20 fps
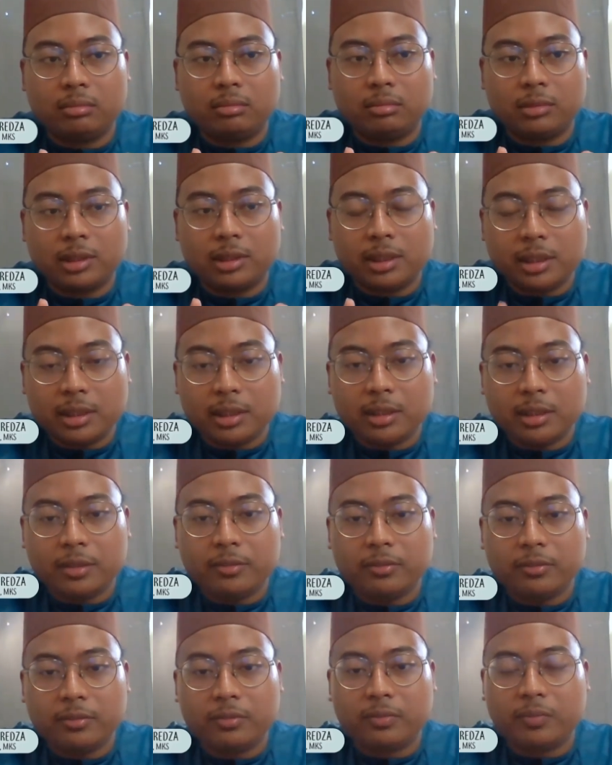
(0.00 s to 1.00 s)

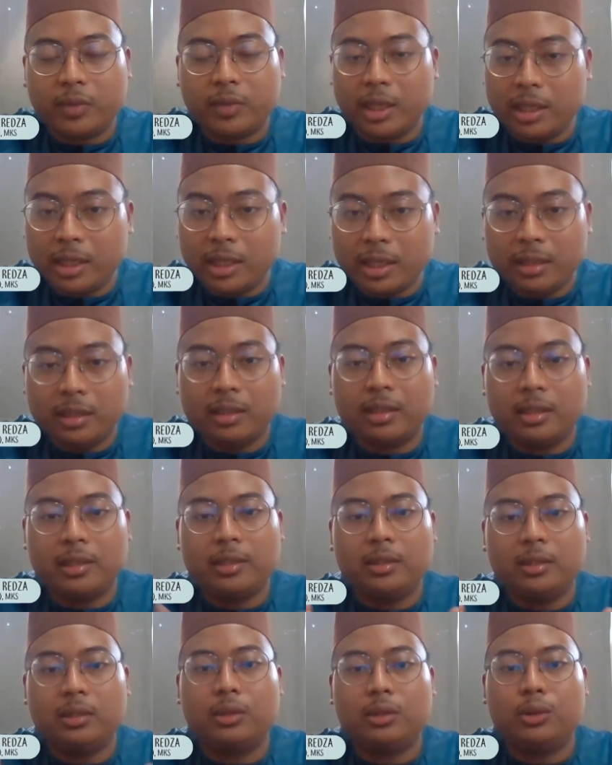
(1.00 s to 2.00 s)
serve none other
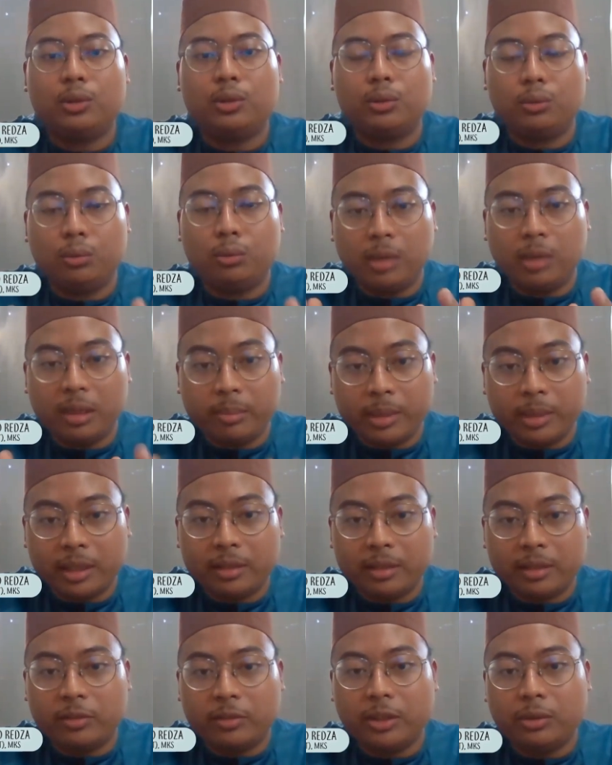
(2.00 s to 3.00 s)
than to bring
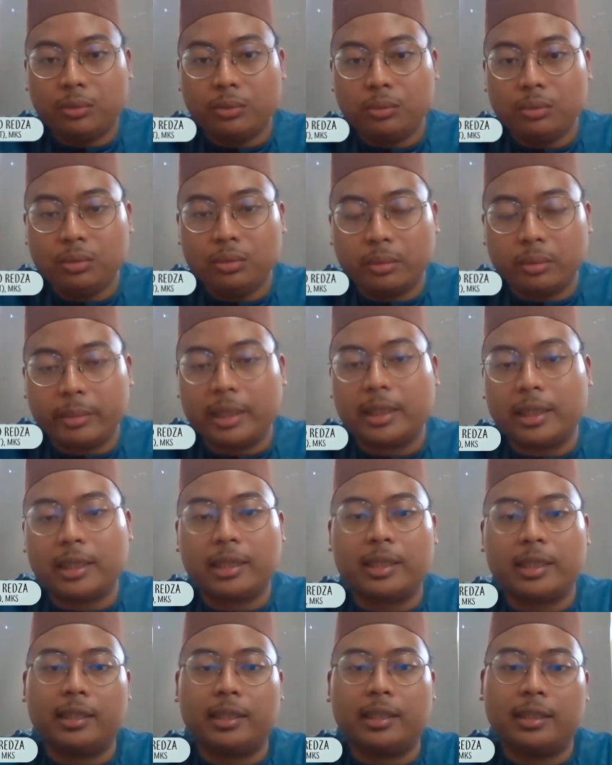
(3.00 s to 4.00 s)
benefit to
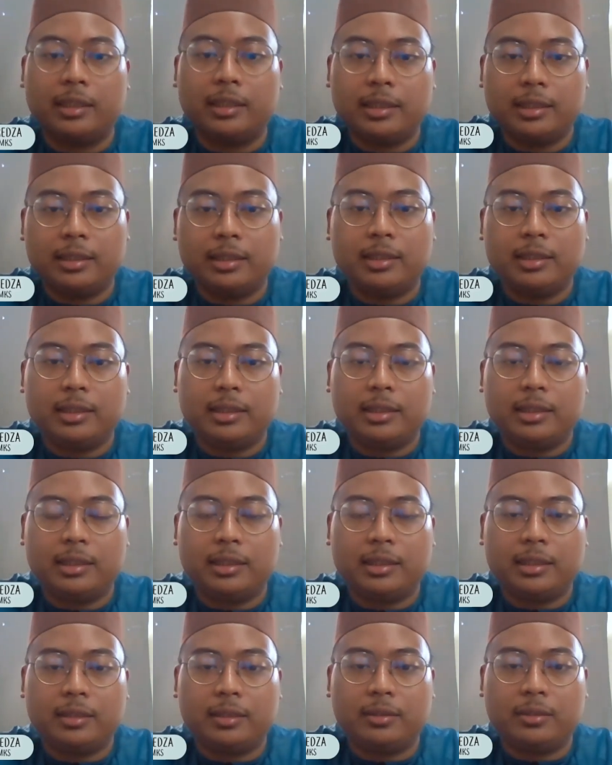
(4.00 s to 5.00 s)
mankind.
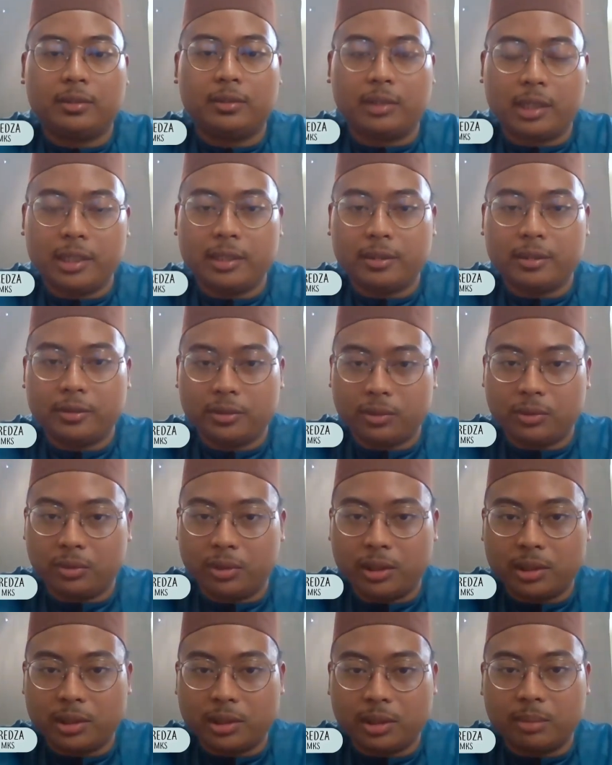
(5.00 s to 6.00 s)
Right? So
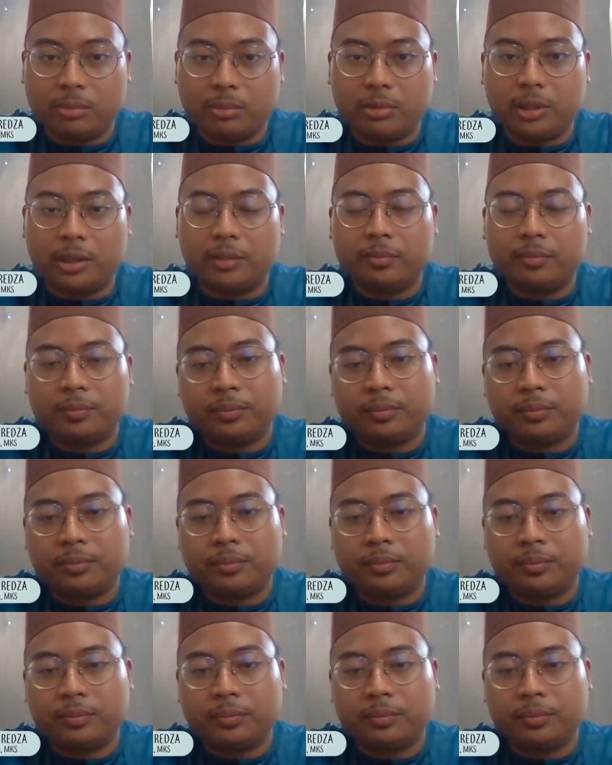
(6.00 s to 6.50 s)
that's number one.